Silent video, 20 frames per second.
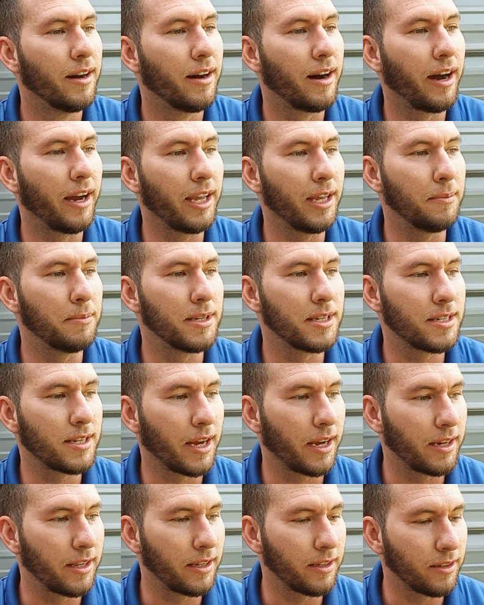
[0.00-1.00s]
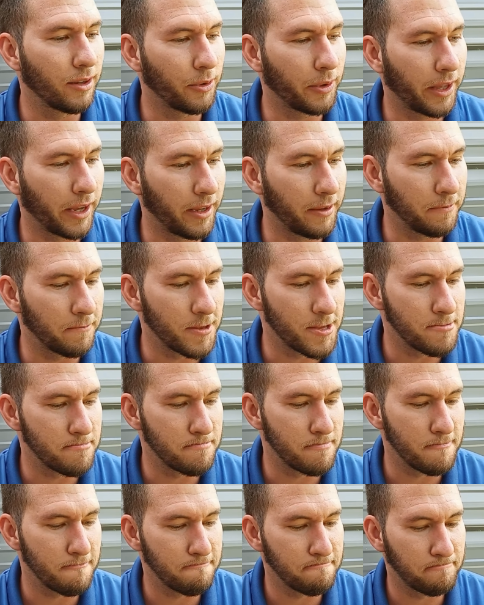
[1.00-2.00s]
I am deciding, okay,
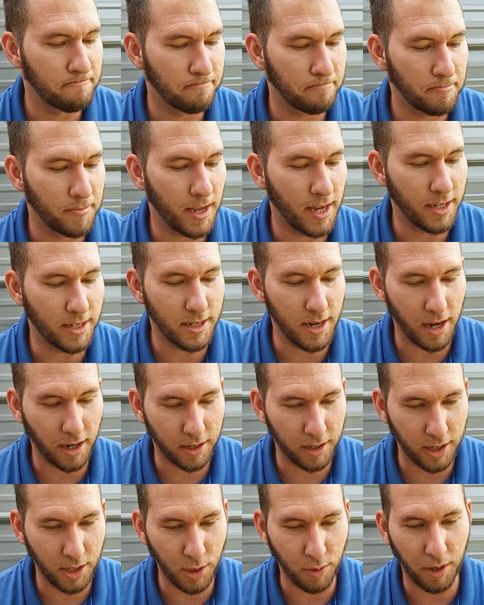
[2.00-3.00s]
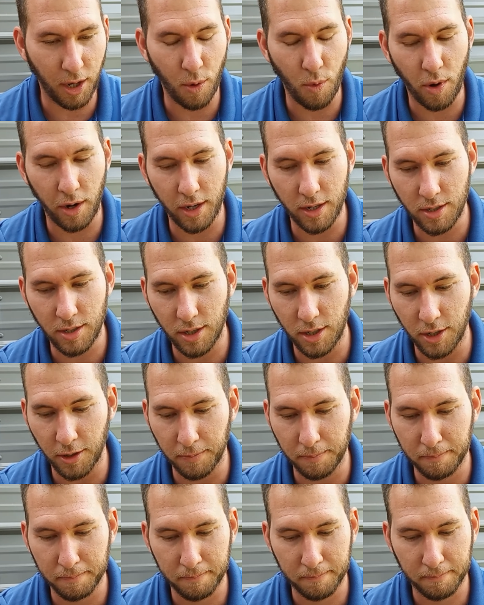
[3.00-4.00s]
it's not going to do what I want it to do.